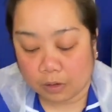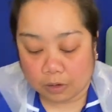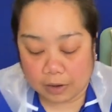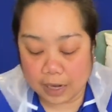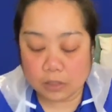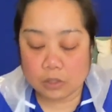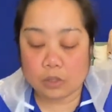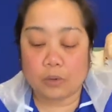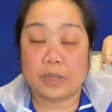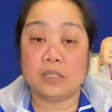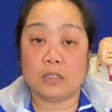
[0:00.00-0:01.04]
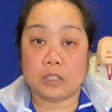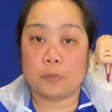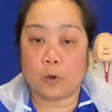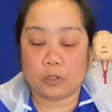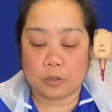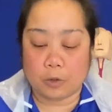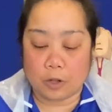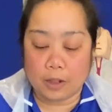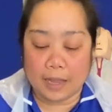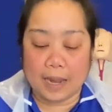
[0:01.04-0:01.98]
Right, so it's
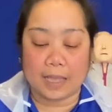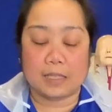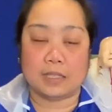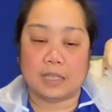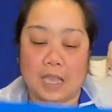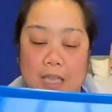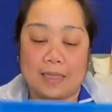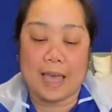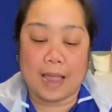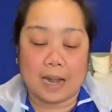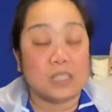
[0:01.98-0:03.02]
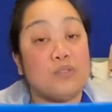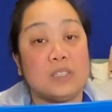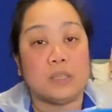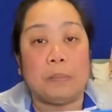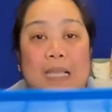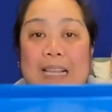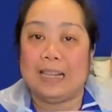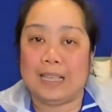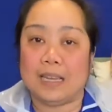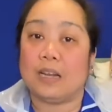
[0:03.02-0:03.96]
disposable and I can see that it's visibly
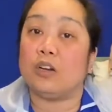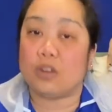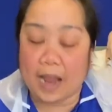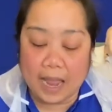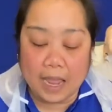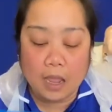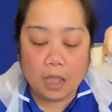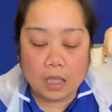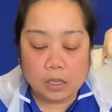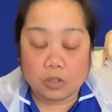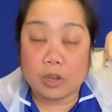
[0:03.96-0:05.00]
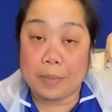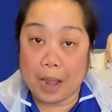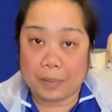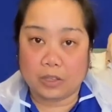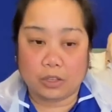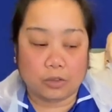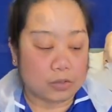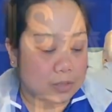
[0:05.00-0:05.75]
clean and dry, so I'm happy to use